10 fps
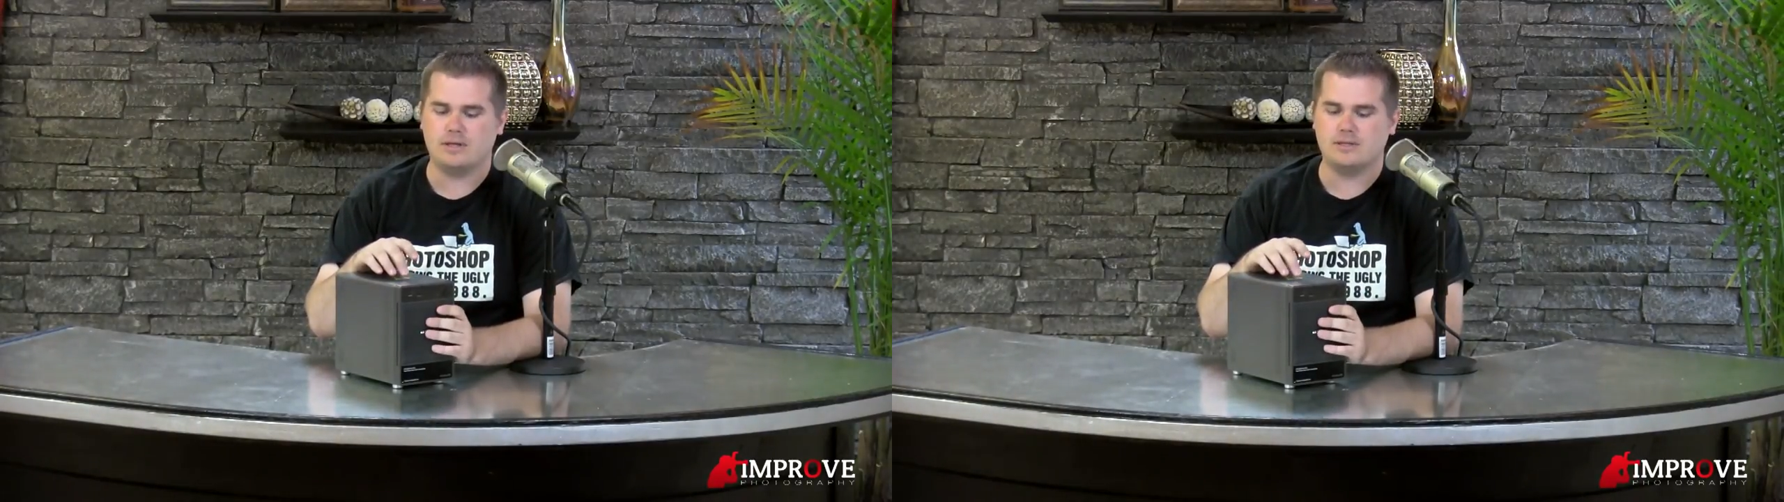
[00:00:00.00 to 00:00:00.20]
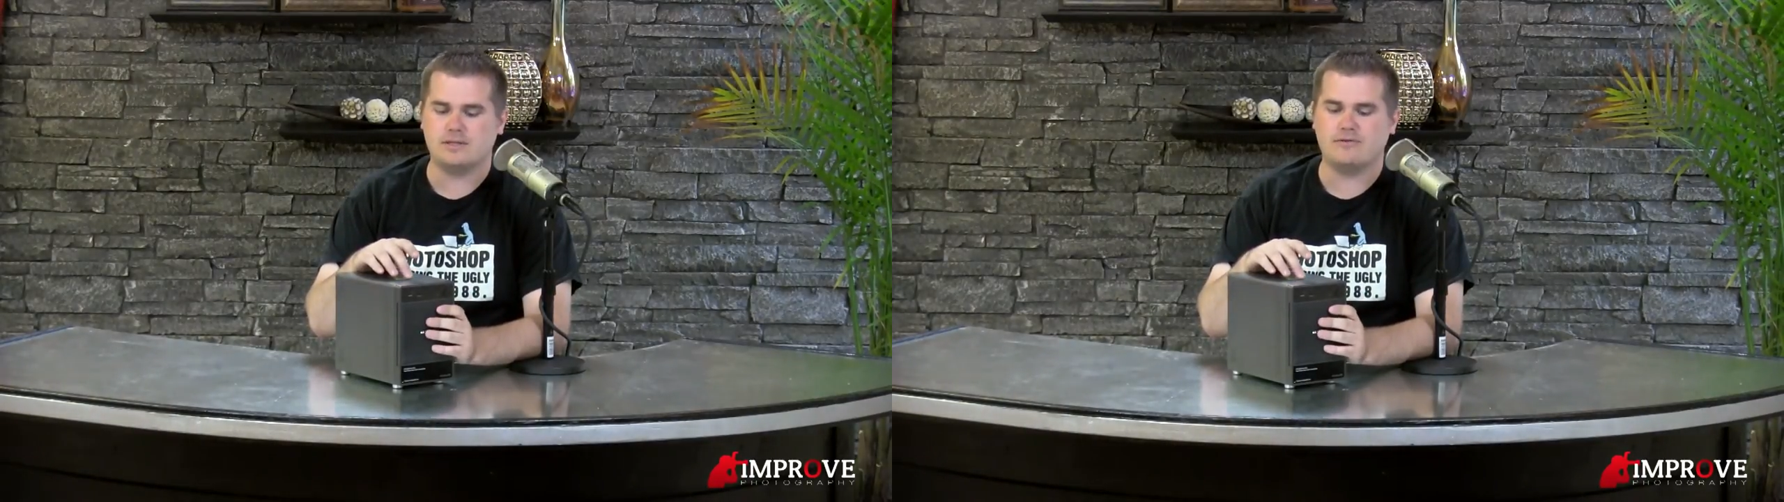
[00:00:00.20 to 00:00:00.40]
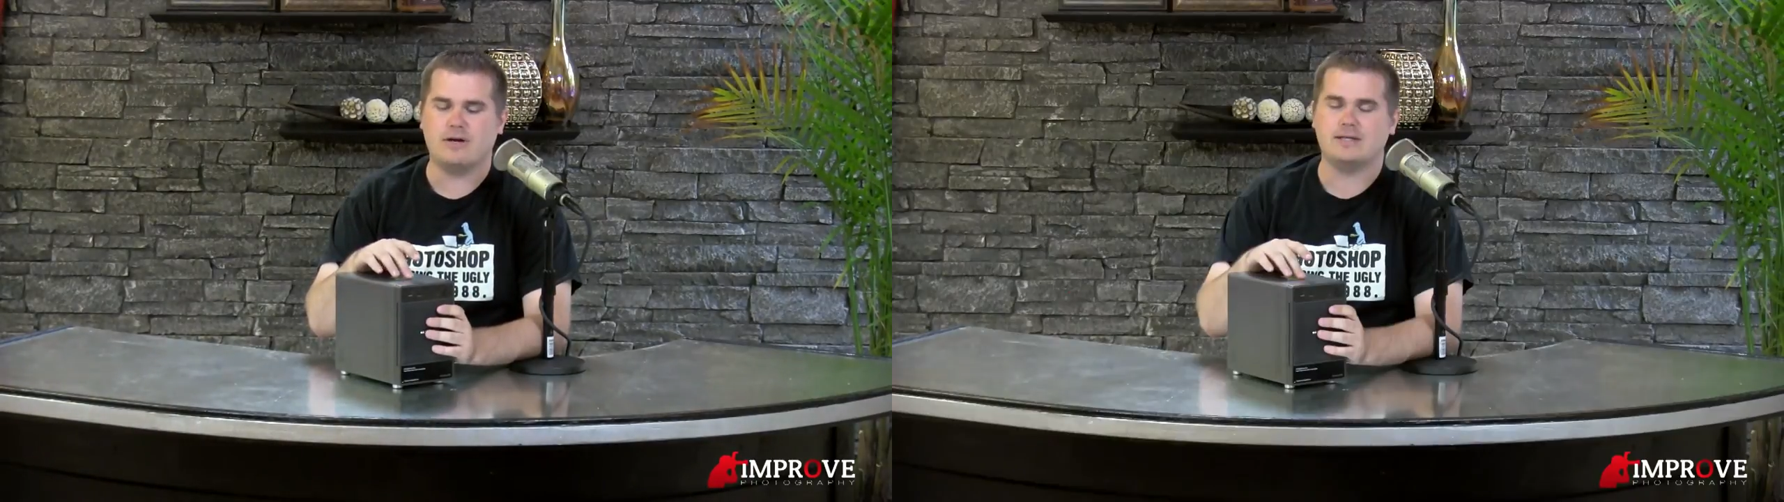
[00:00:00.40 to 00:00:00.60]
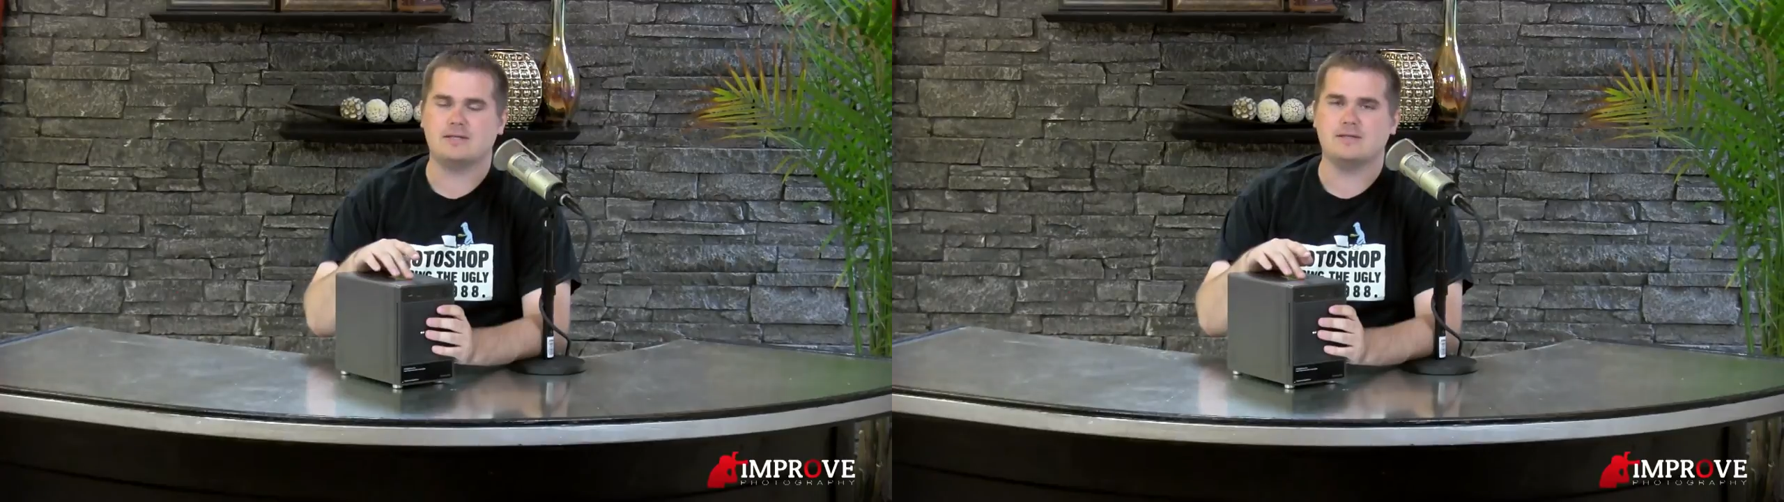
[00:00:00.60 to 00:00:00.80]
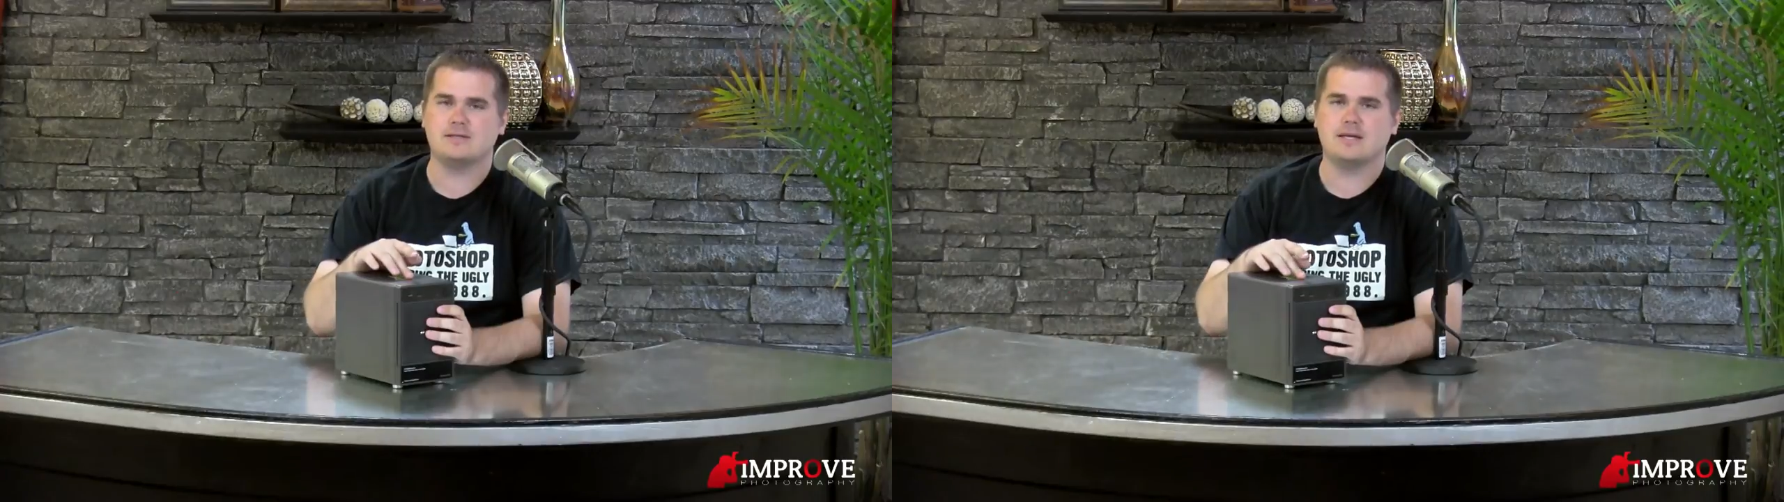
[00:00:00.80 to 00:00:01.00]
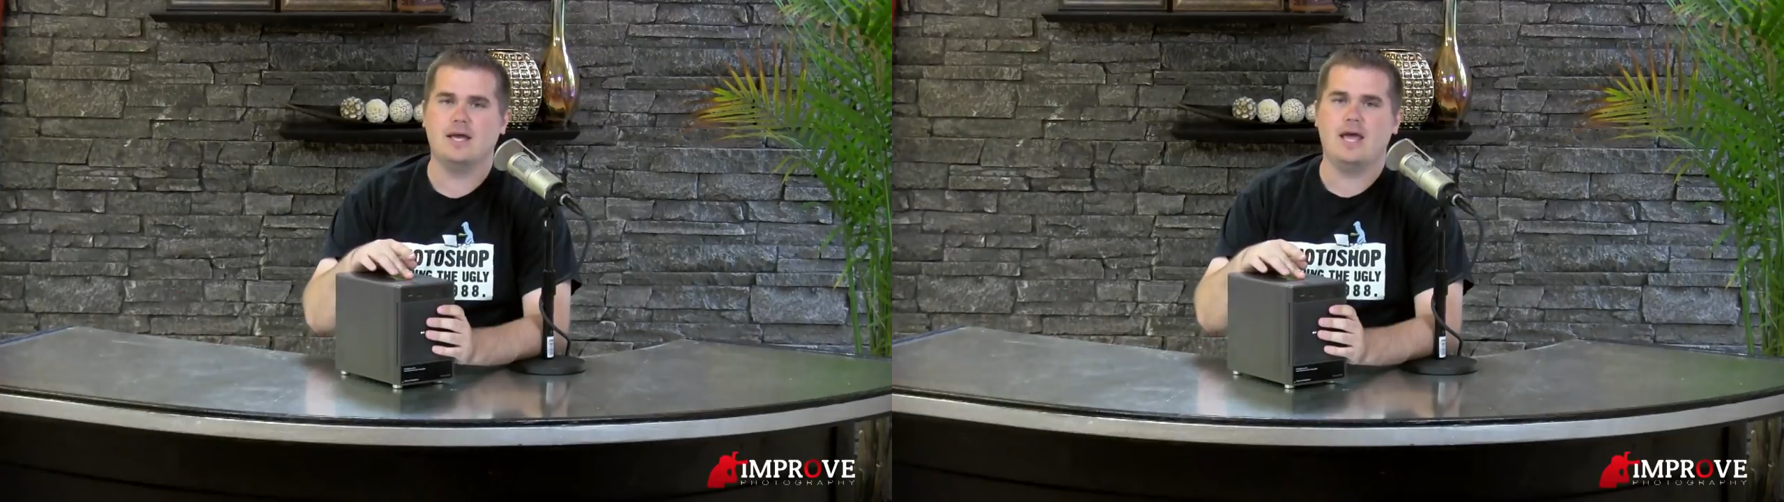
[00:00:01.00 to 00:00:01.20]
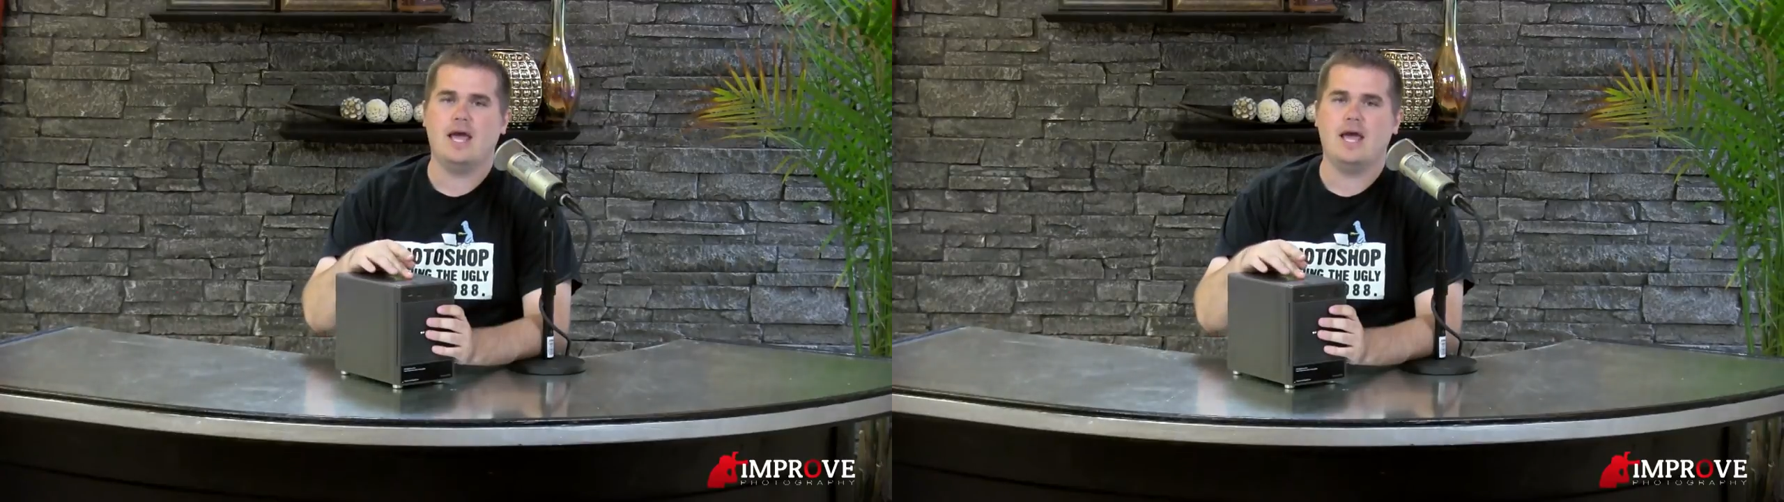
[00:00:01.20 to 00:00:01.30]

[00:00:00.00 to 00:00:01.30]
of these devices,